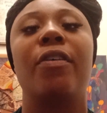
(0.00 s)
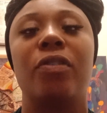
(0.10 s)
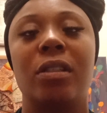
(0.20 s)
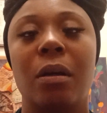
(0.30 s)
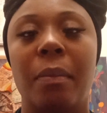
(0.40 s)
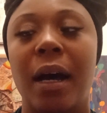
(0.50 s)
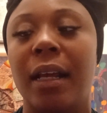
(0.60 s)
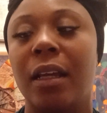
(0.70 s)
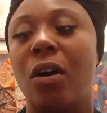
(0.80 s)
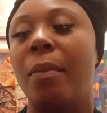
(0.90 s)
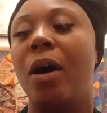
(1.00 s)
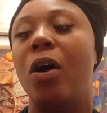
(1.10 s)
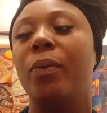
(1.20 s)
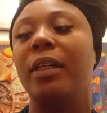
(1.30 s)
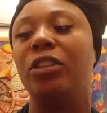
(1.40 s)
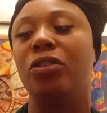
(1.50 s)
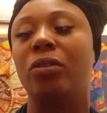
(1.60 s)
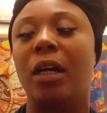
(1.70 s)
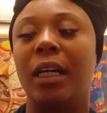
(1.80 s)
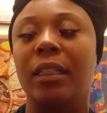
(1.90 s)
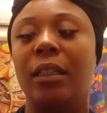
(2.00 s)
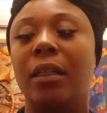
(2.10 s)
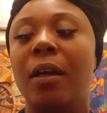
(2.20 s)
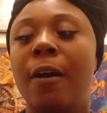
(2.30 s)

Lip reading: for somebody. I'm always trying to,